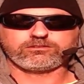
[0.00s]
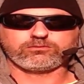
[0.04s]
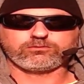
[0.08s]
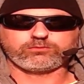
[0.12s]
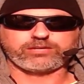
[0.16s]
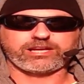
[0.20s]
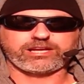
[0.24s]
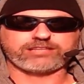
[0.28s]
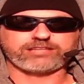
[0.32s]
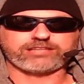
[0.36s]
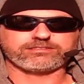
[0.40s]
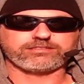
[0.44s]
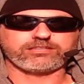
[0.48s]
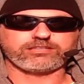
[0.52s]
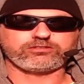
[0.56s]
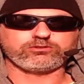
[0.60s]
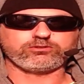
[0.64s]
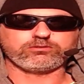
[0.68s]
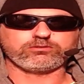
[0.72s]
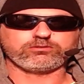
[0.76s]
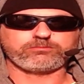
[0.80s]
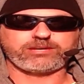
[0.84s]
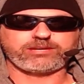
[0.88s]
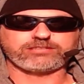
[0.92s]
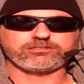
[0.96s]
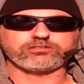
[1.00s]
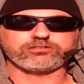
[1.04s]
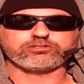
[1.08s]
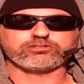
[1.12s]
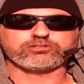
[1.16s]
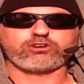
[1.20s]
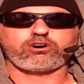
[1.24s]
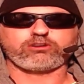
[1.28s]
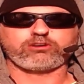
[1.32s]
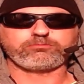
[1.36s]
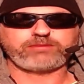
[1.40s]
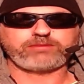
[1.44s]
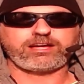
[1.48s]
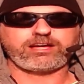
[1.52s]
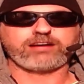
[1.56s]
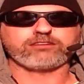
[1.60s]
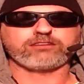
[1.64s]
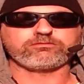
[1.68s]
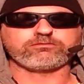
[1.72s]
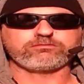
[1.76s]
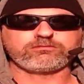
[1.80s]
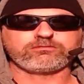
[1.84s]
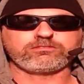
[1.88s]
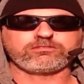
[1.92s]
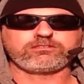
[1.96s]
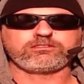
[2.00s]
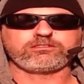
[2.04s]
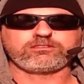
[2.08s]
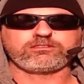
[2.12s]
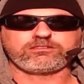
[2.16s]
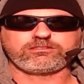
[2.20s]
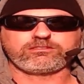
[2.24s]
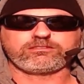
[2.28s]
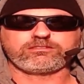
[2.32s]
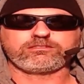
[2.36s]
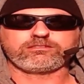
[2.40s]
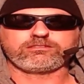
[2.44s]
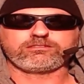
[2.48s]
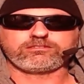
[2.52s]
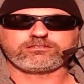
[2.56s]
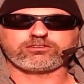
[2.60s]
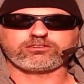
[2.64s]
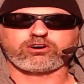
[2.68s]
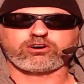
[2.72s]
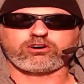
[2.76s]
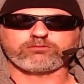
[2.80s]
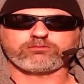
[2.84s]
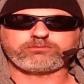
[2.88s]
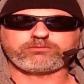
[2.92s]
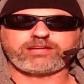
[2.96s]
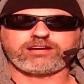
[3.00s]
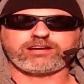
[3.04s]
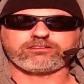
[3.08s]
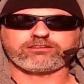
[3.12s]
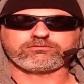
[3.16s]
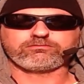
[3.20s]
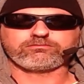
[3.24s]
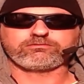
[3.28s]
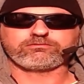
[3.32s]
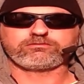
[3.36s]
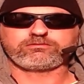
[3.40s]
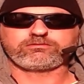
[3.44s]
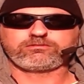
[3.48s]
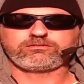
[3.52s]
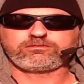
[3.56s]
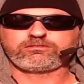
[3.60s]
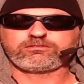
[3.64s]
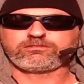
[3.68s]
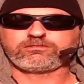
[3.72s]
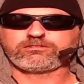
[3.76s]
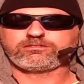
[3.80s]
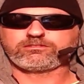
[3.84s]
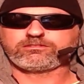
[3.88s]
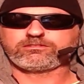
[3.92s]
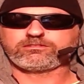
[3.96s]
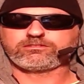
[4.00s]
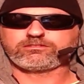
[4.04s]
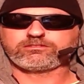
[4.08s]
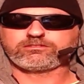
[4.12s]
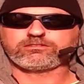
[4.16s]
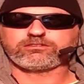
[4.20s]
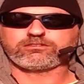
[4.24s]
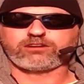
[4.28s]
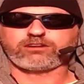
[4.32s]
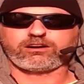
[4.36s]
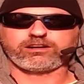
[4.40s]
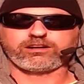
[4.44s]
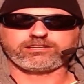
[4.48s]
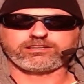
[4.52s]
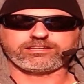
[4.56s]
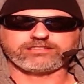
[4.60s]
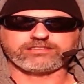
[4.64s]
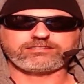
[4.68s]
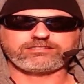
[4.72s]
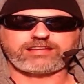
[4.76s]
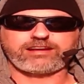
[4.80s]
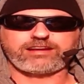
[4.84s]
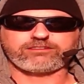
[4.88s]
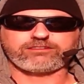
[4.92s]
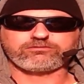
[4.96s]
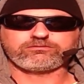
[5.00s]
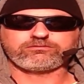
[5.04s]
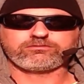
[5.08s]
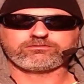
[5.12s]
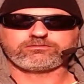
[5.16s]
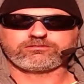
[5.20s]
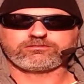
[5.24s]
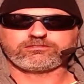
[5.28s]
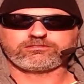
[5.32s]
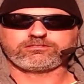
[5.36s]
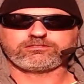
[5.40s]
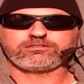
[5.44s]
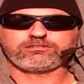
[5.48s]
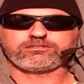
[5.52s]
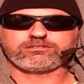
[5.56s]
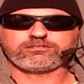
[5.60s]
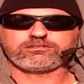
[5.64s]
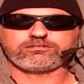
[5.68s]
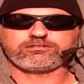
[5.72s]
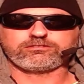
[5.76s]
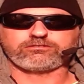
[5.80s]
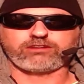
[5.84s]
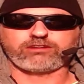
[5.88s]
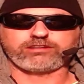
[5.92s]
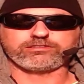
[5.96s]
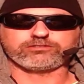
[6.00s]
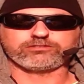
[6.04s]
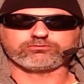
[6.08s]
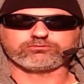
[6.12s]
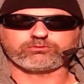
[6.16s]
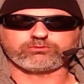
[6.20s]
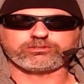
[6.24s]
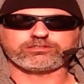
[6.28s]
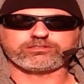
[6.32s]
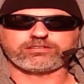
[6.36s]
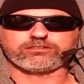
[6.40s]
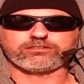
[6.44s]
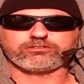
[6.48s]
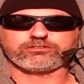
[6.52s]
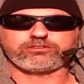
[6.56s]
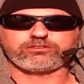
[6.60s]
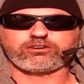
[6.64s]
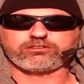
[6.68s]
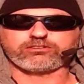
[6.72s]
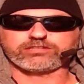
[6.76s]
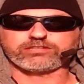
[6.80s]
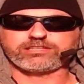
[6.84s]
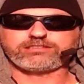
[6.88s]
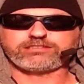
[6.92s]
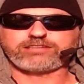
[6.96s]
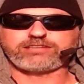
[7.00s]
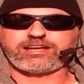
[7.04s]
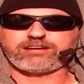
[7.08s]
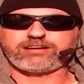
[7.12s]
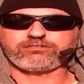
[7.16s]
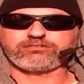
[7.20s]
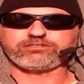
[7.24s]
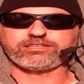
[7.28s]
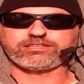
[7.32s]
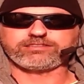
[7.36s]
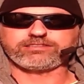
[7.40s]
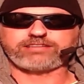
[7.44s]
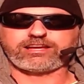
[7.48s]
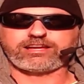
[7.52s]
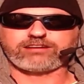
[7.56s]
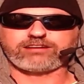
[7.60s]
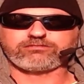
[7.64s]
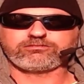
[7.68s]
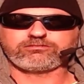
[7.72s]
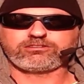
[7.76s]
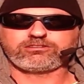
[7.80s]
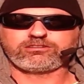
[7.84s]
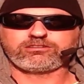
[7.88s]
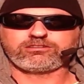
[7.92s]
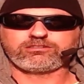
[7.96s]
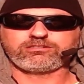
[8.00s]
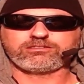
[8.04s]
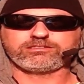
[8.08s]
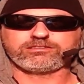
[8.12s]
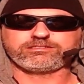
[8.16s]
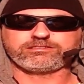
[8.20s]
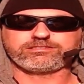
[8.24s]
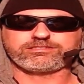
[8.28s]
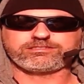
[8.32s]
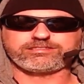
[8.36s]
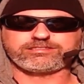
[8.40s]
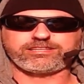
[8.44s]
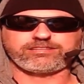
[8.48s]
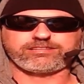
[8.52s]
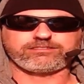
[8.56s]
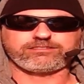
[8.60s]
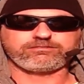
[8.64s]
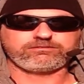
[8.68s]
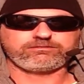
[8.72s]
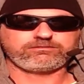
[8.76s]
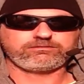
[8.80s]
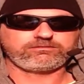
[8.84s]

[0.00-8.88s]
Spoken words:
We got to send you a message. Calm down. Calm down. All right, get down. Right? This is what you tell the dog. Get down. Get down. Sit.